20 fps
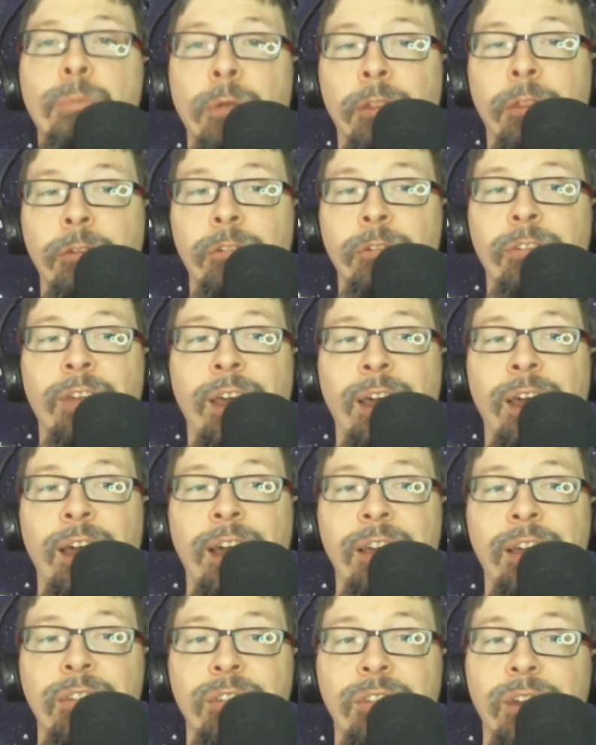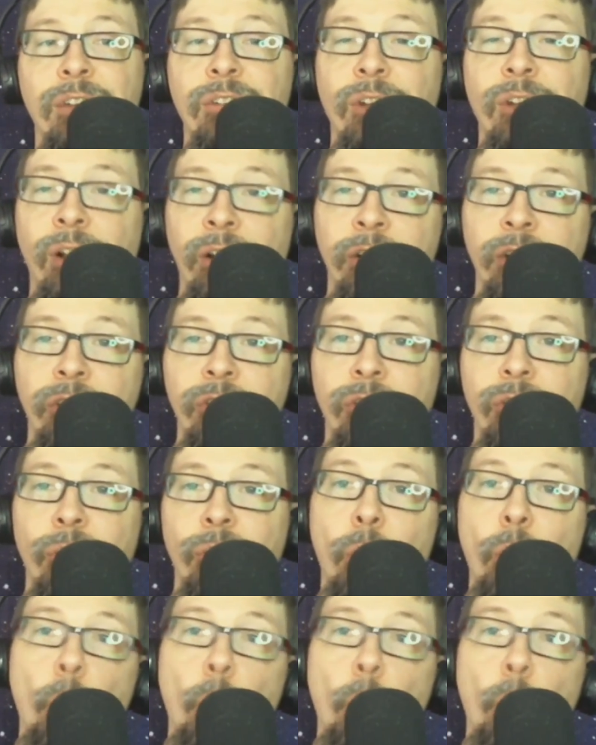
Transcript: Brothers has acknowledged